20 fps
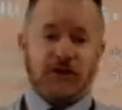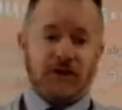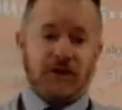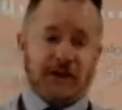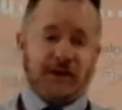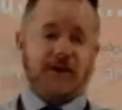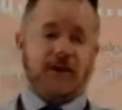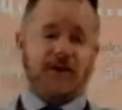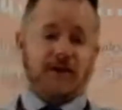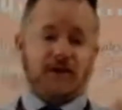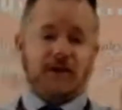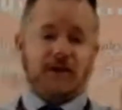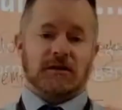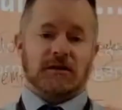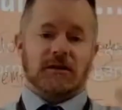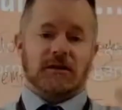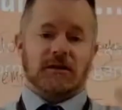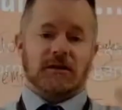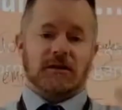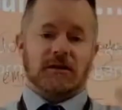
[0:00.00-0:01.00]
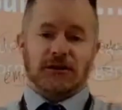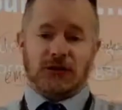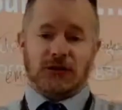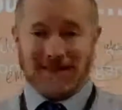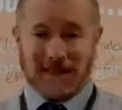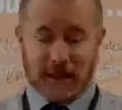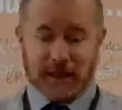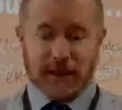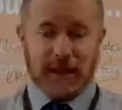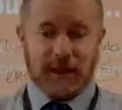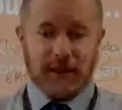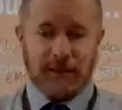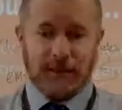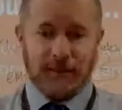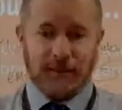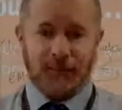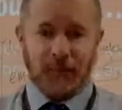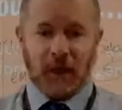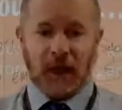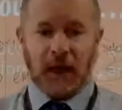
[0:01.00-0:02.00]
thing to consider,
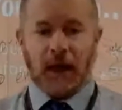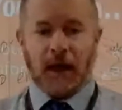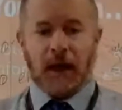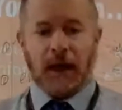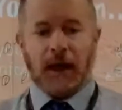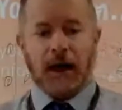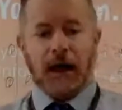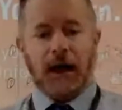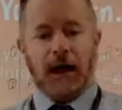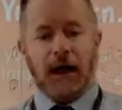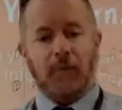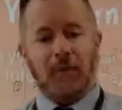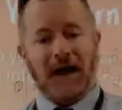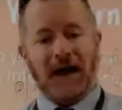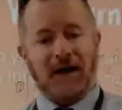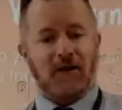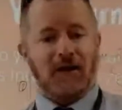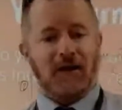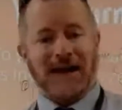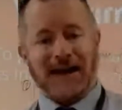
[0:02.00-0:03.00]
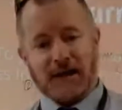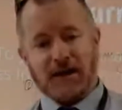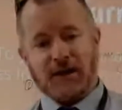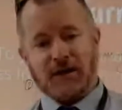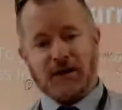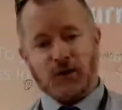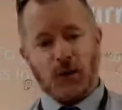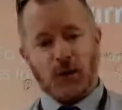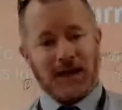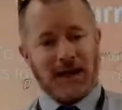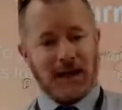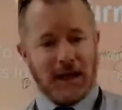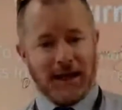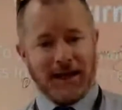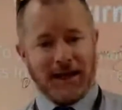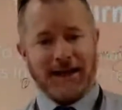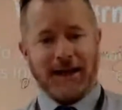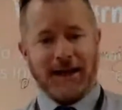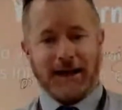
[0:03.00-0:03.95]
and that is we're getting